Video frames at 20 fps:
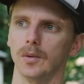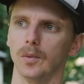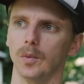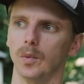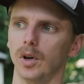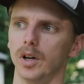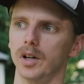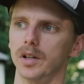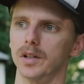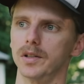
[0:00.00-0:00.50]

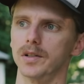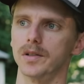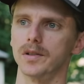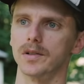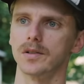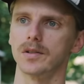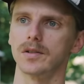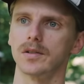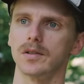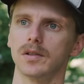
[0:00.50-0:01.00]

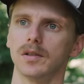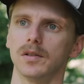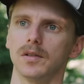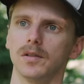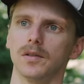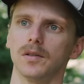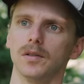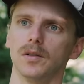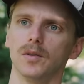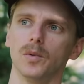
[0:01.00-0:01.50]
was
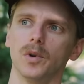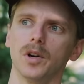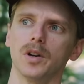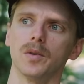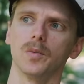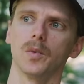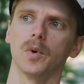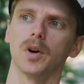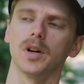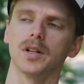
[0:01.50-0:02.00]

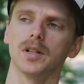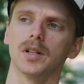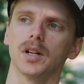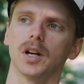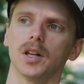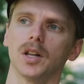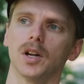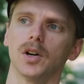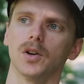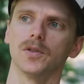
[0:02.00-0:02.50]
when One
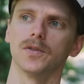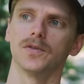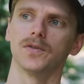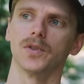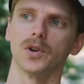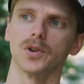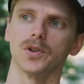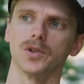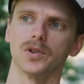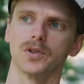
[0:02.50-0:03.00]
Yellow
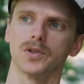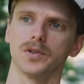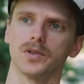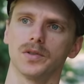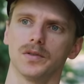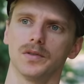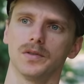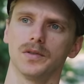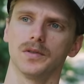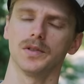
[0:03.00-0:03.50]
first,
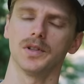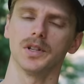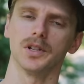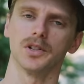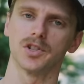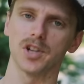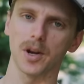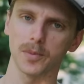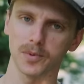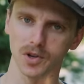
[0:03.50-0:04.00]
the
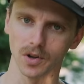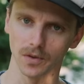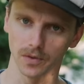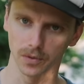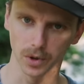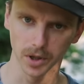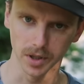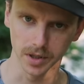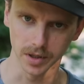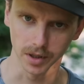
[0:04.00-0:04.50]
inception of
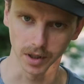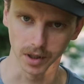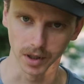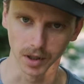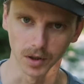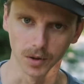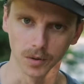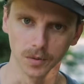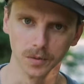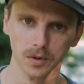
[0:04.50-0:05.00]
One
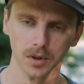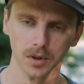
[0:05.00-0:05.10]
Yellow,